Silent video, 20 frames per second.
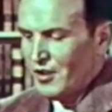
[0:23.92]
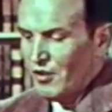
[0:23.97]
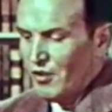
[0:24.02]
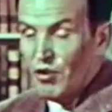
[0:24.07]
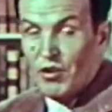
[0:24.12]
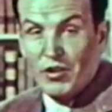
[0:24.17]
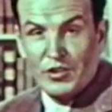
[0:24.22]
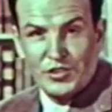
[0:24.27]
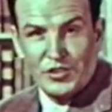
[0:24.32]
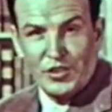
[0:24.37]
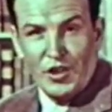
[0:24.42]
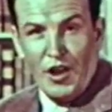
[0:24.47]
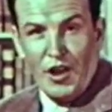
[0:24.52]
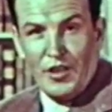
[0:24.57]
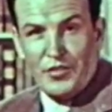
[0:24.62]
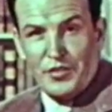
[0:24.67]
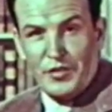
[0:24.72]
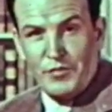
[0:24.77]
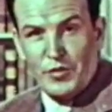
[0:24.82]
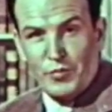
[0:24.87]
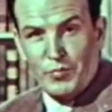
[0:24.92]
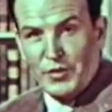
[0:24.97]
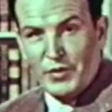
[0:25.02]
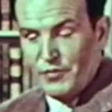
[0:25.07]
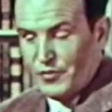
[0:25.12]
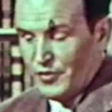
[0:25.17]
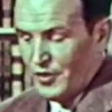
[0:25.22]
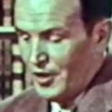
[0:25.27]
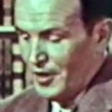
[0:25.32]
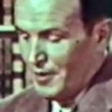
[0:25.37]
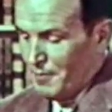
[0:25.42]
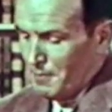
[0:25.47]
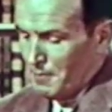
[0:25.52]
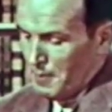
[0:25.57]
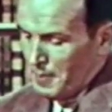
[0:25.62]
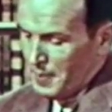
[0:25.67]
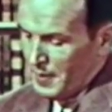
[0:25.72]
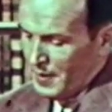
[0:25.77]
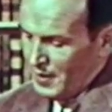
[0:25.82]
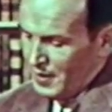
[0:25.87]
Or sloth, if you prefer.
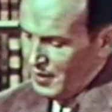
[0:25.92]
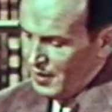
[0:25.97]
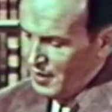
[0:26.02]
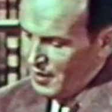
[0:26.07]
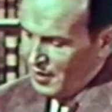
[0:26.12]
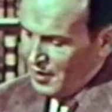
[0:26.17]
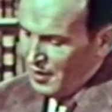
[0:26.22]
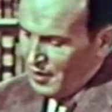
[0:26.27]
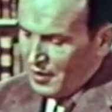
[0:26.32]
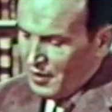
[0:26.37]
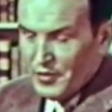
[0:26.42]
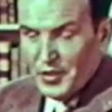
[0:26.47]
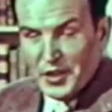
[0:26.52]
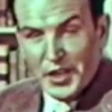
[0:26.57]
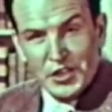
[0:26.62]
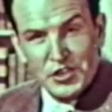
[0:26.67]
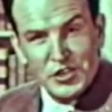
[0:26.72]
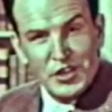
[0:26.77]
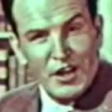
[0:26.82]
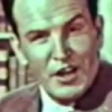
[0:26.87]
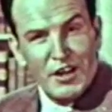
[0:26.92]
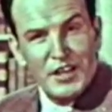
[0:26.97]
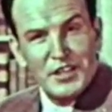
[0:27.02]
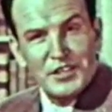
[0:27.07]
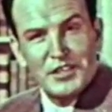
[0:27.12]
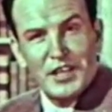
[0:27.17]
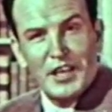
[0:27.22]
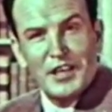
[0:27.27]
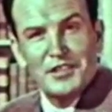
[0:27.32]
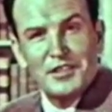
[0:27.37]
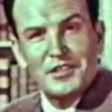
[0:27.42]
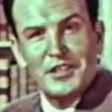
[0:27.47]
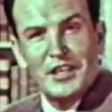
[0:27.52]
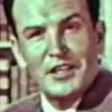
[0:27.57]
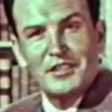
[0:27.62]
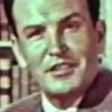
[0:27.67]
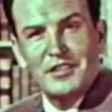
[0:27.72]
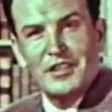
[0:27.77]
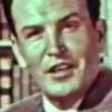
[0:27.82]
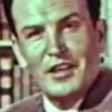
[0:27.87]
The dictionary says
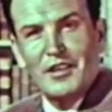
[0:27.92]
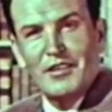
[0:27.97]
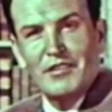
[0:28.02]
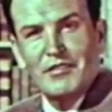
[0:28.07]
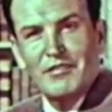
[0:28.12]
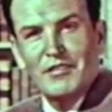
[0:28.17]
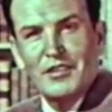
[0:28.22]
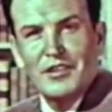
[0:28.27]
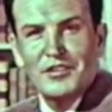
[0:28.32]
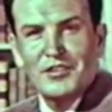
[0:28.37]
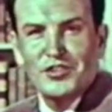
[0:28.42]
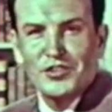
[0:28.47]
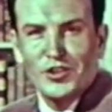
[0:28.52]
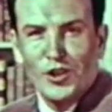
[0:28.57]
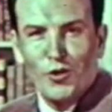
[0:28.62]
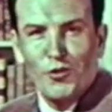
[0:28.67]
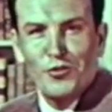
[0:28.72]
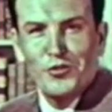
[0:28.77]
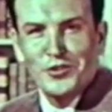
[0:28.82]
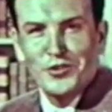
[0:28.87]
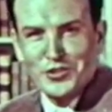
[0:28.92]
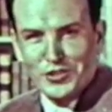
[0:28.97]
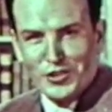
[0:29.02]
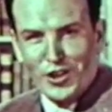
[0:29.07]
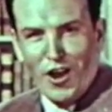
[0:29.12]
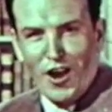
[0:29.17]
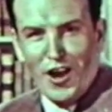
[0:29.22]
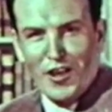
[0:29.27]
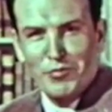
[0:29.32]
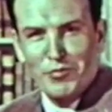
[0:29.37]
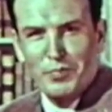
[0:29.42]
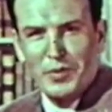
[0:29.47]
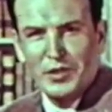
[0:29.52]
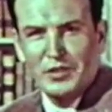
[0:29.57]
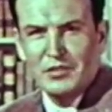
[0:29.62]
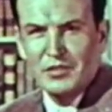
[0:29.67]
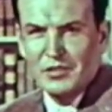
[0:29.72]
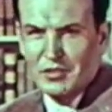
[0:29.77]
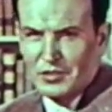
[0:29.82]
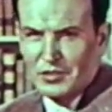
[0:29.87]
that it's sloth or sloth,
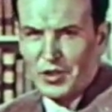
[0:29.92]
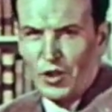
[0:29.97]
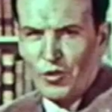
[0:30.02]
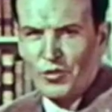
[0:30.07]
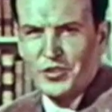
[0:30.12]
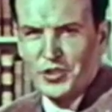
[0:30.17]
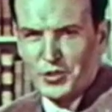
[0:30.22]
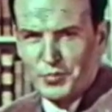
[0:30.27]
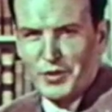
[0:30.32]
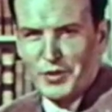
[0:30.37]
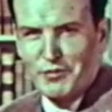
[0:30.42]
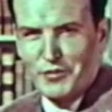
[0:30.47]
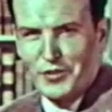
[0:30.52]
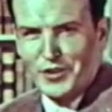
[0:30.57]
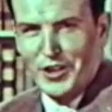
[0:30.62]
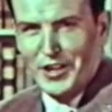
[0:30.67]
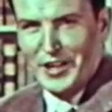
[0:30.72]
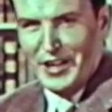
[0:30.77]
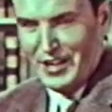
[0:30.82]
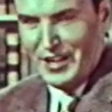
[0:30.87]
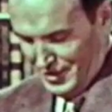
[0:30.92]
but sloth is preferred.